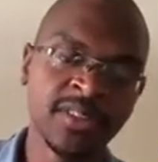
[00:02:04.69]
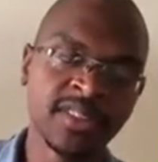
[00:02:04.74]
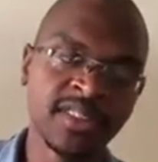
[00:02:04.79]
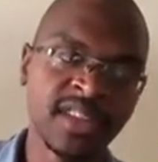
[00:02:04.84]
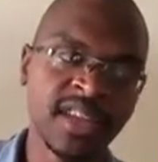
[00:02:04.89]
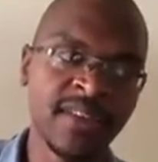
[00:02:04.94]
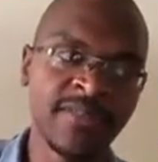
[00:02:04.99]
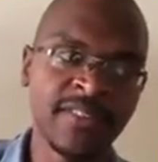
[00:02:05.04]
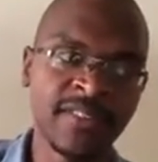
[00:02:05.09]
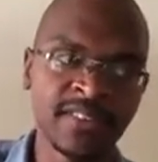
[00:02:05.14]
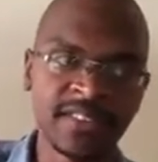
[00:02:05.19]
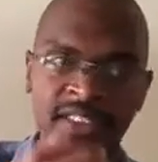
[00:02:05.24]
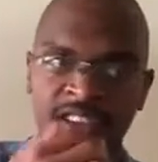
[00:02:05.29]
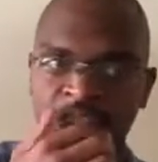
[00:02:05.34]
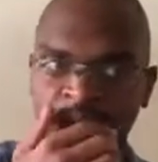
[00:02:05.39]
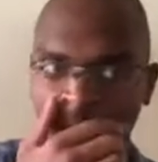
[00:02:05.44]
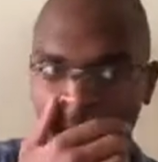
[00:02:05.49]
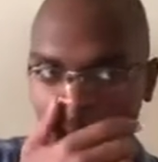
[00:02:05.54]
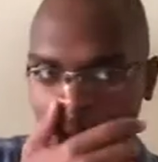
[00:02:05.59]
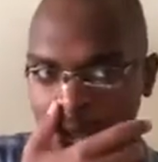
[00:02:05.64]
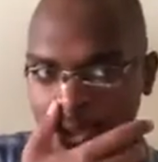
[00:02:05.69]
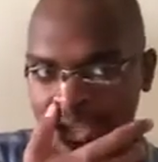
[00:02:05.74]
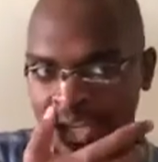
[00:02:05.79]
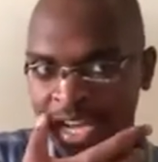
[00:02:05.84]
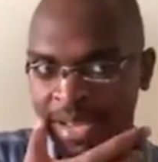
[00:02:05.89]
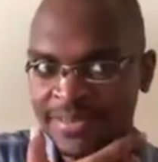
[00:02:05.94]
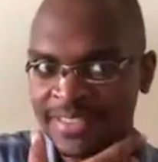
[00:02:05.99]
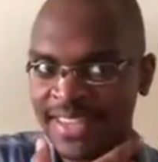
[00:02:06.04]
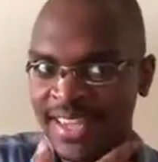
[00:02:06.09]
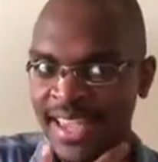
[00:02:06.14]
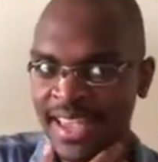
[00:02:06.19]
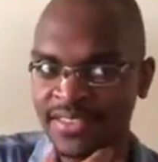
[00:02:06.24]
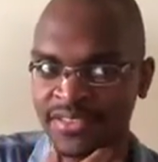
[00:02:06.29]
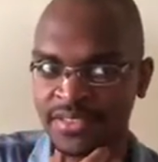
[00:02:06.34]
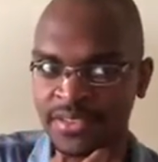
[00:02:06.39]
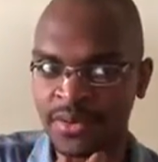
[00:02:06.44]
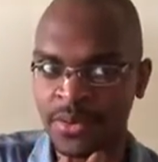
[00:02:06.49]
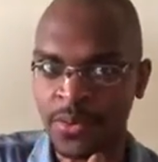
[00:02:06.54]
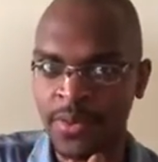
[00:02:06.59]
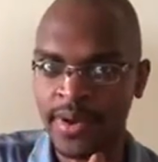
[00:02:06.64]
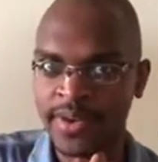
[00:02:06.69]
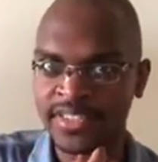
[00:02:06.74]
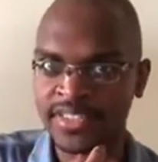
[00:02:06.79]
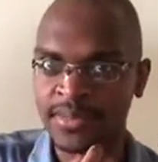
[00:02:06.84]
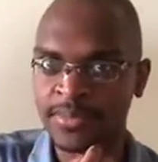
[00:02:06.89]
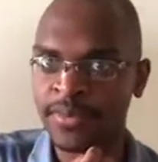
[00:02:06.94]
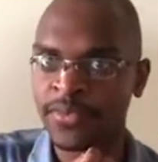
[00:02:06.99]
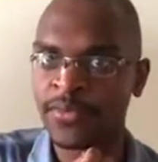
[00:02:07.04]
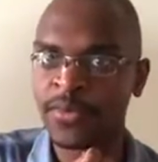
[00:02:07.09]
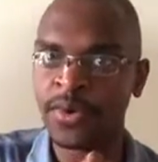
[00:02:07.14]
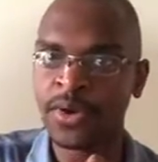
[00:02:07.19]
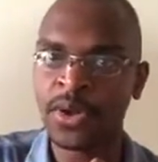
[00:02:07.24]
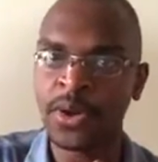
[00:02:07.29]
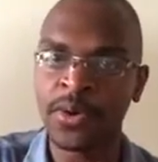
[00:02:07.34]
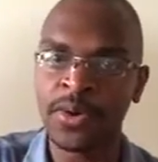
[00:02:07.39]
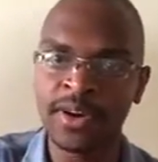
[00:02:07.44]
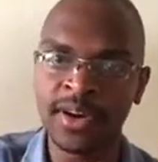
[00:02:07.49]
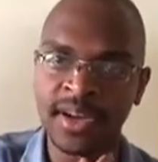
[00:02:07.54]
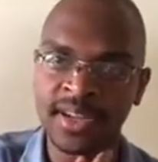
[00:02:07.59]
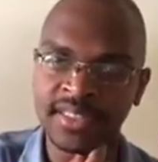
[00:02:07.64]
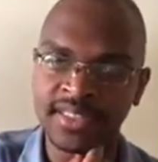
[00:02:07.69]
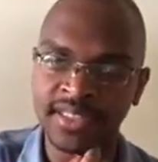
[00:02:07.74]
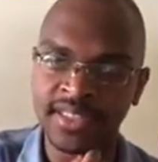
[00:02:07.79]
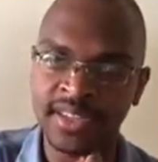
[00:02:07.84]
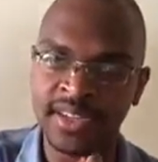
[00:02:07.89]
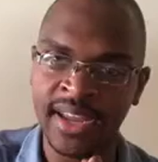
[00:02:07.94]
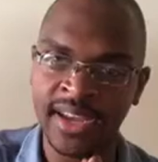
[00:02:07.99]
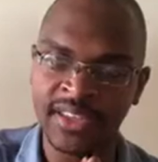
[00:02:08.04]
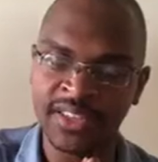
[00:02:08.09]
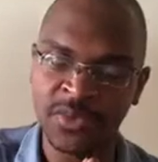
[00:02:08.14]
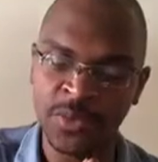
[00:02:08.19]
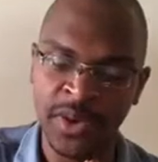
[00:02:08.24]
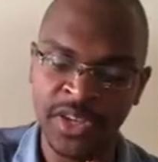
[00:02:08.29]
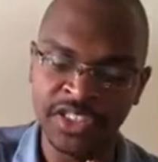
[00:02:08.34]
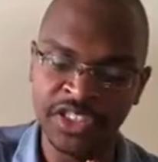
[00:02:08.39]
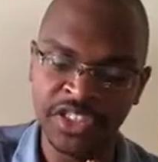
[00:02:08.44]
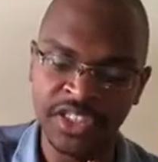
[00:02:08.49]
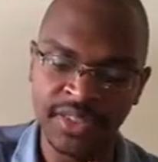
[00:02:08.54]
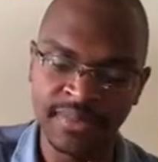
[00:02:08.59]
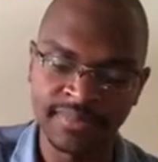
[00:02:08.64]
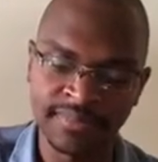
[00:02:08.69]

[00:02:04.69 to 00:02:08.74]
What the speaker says: to give yourself more time to answer the question before going on to the next question.